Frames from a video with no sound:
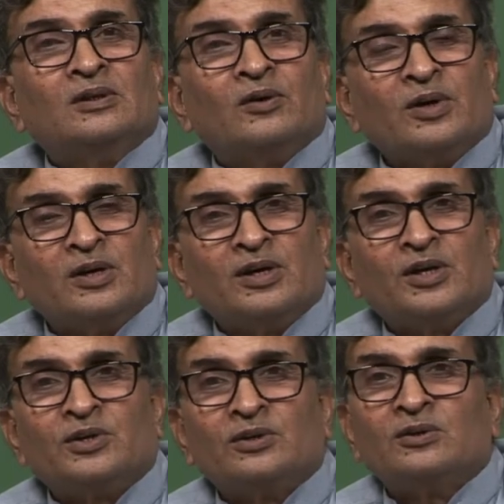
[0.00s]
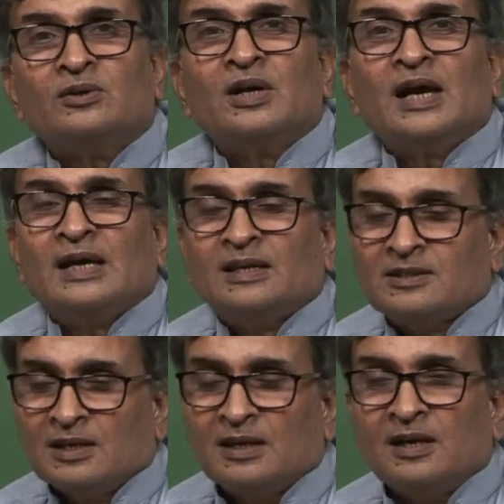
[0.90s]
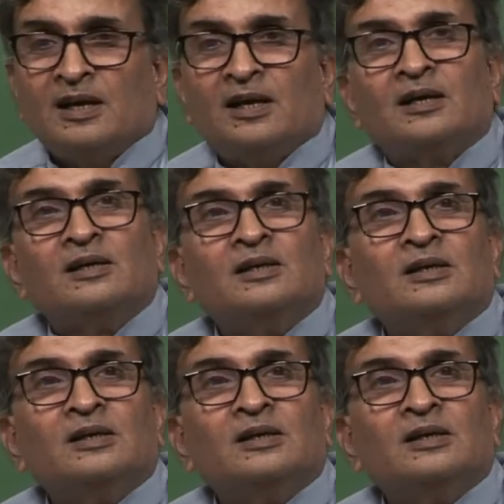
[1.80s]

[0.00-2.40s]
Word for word: orientation and a single layer